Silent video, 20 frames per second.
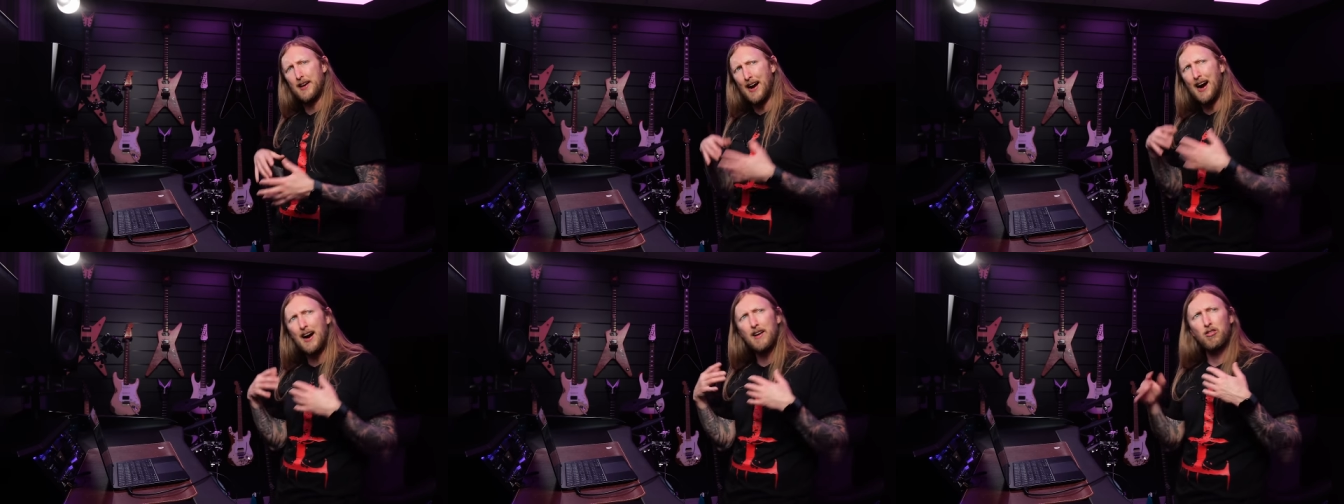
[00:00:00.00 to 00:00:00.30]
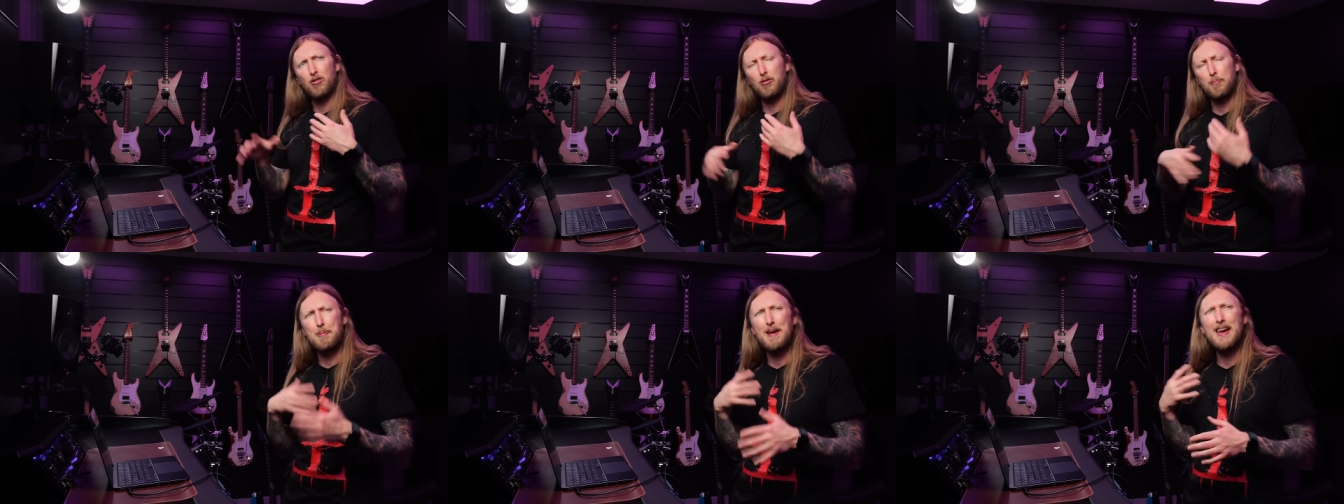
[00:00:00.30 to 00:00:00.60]
I
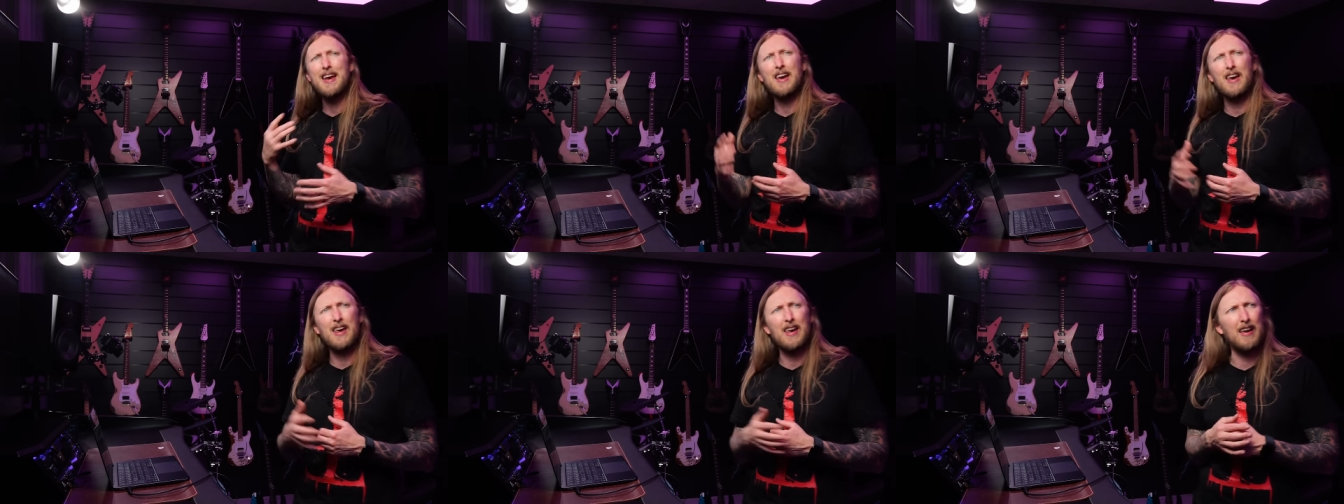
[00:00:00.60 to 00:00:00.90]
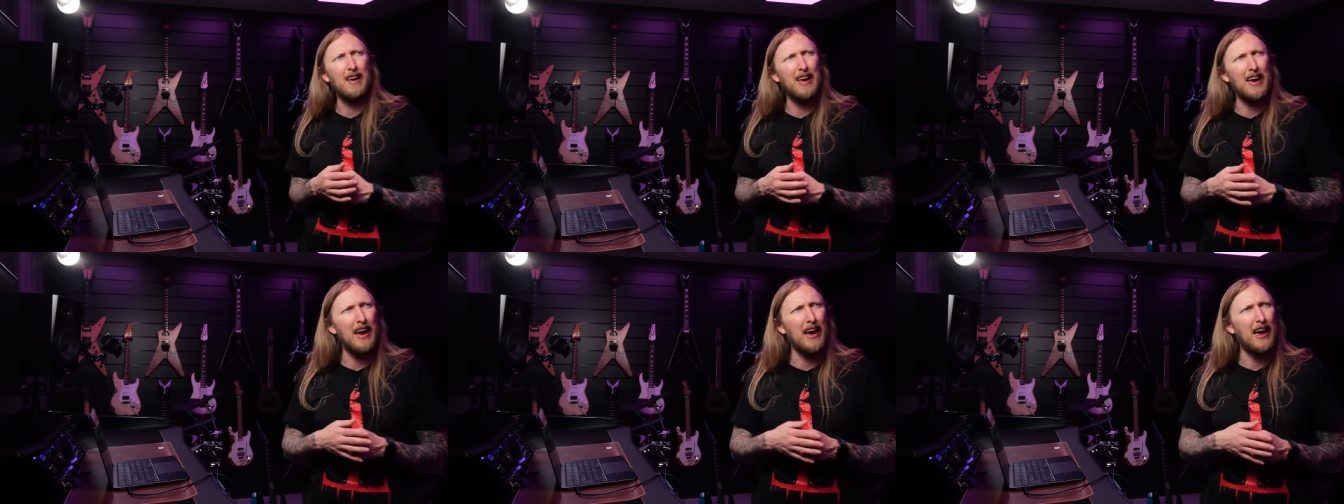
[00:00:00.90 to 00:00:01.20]

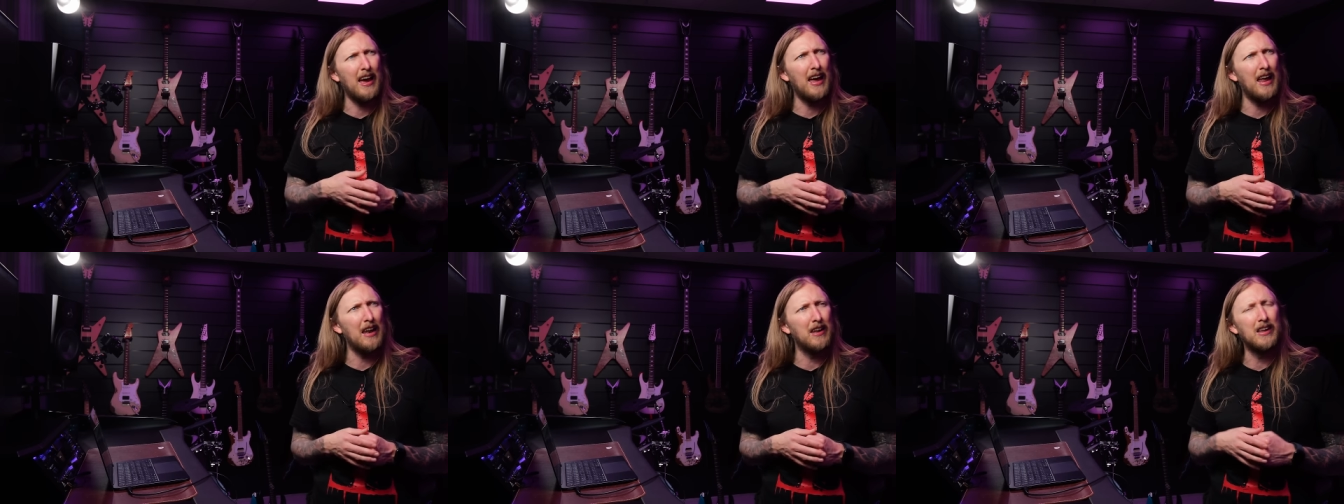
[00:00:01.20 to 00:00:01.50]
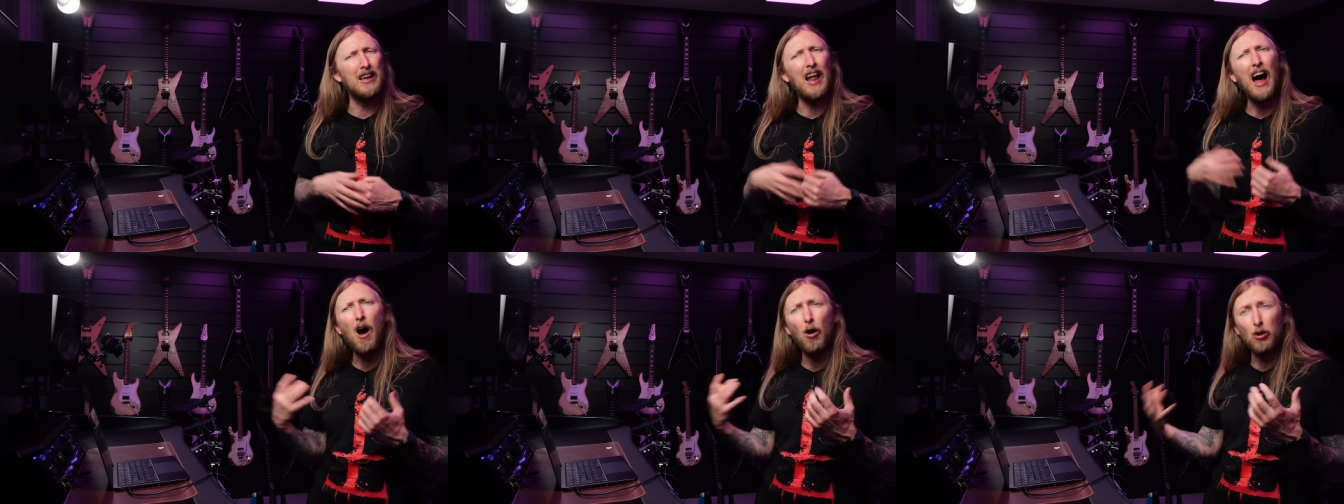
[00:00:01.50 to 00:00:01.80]
speak
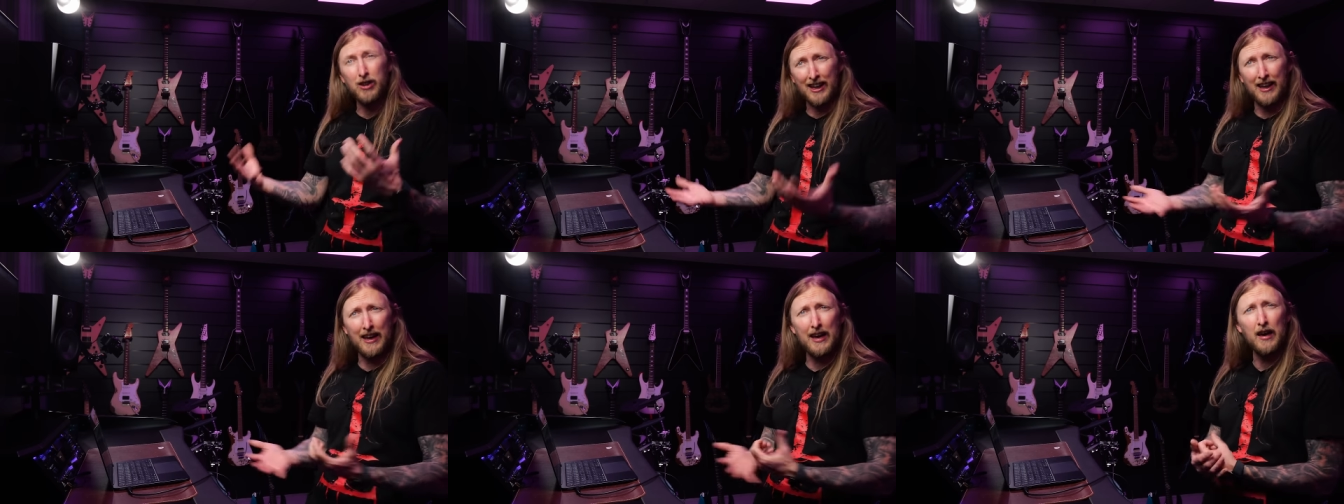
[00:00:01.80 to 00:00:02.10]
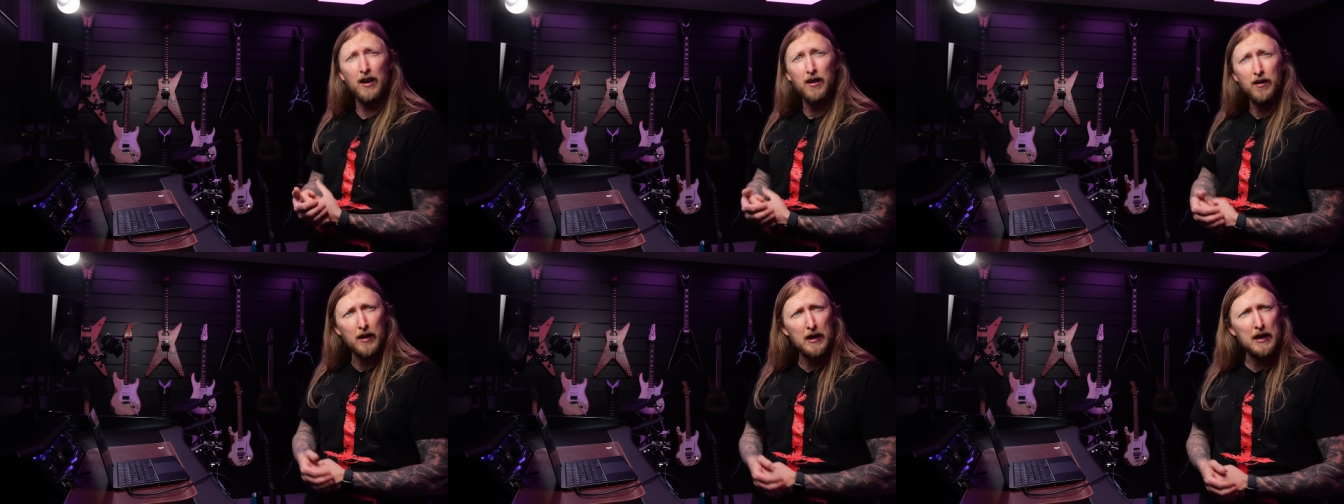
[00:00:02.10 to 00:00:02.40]

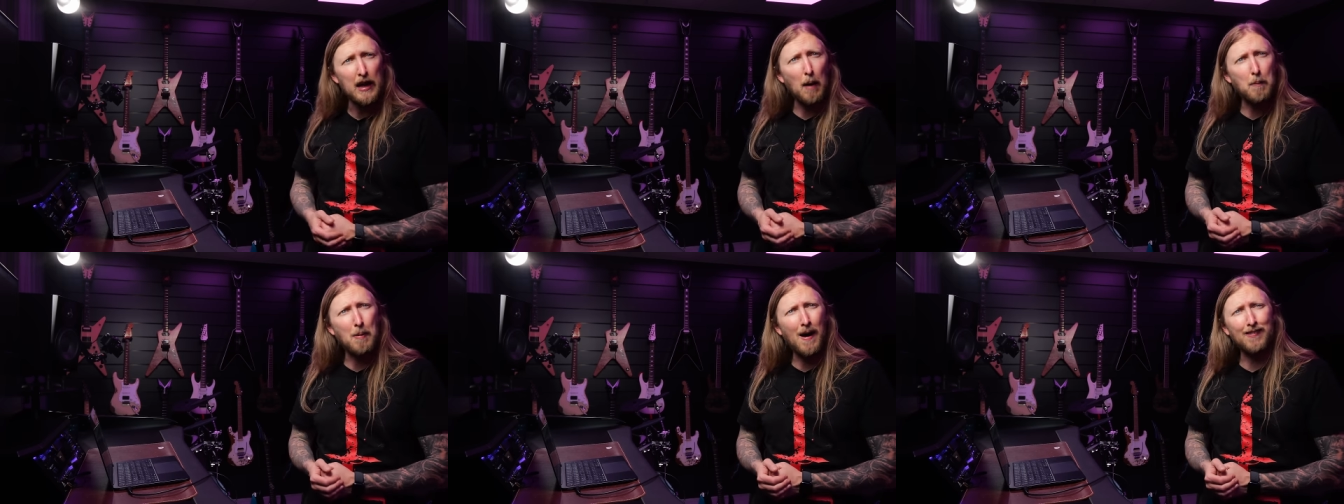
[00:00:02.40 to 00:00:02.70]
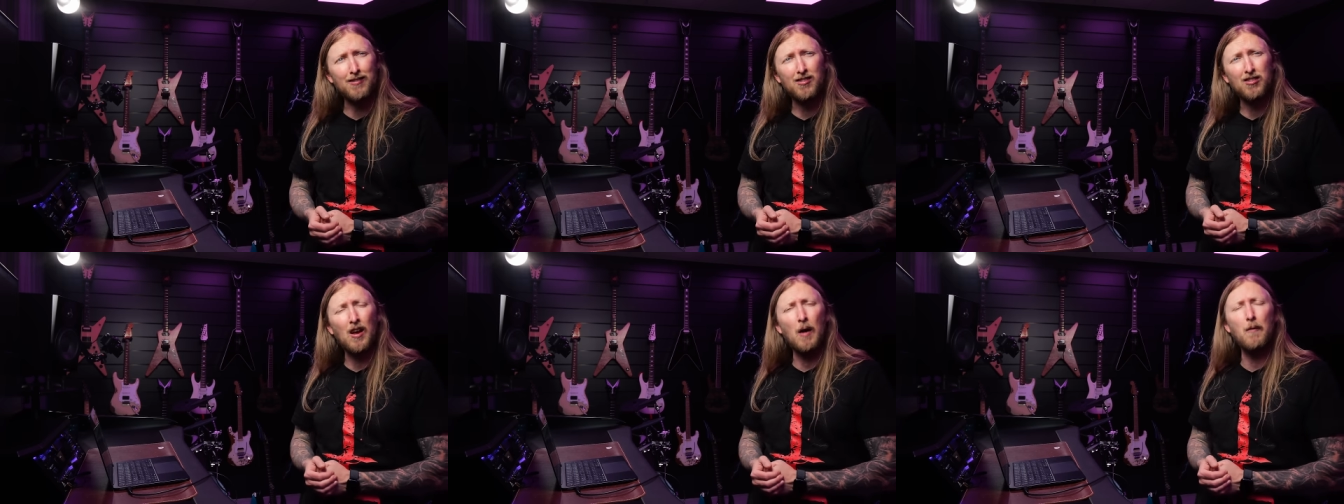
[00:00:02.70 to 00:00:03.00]
loudly
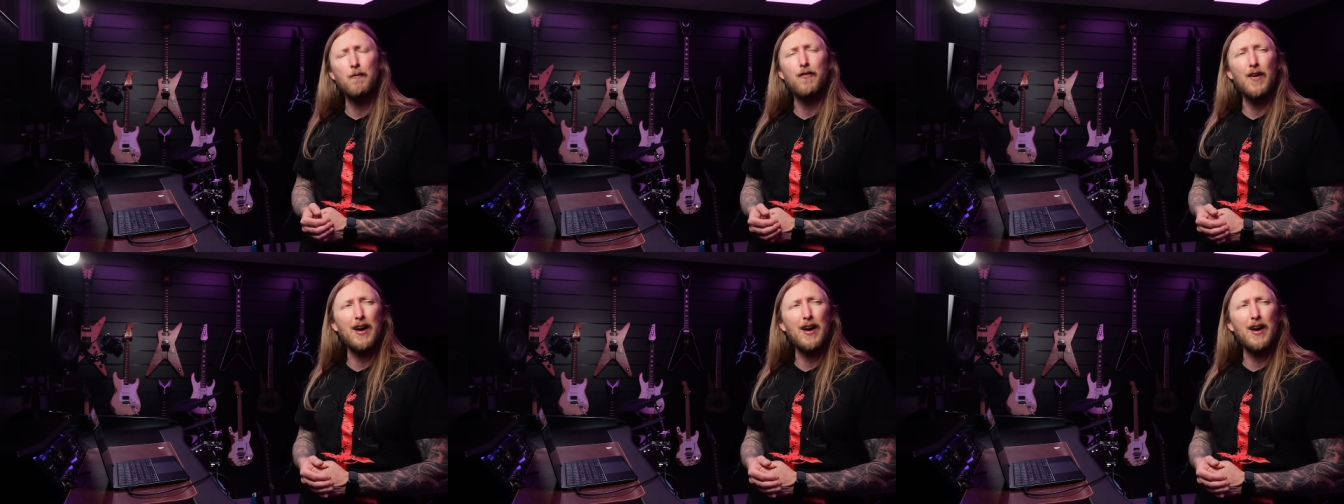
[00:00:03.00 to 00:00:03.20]
about some